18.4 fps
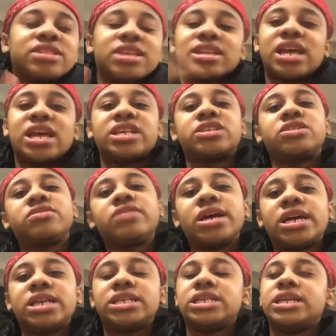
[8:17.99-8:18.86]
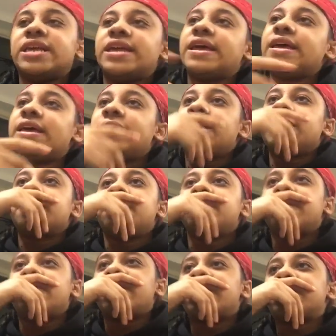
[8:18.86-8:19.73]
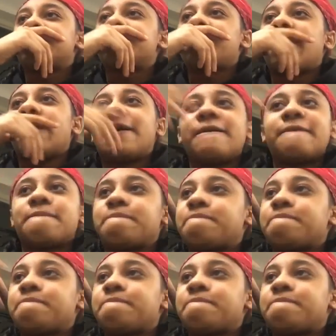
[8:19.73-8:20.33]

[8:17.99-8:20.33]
Like, that's crazy. You know, that's why.